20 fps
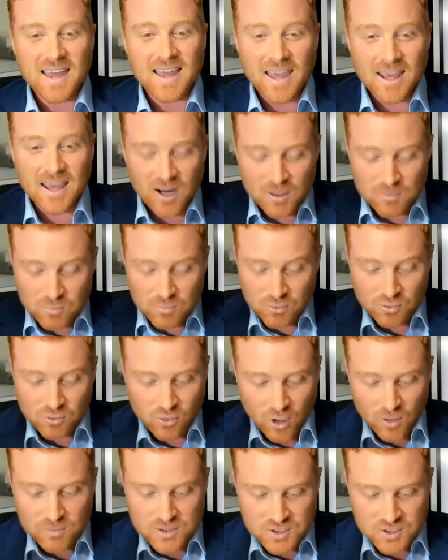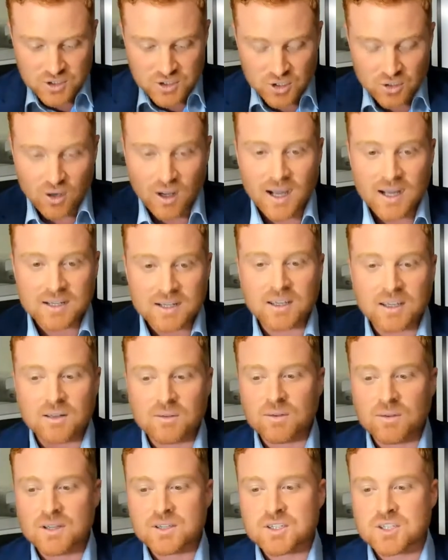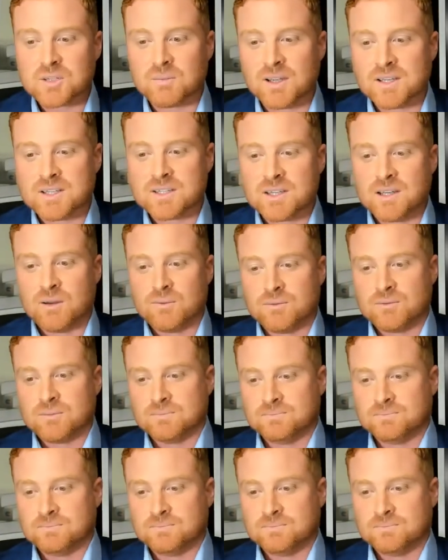and i promise you i'd convinced myself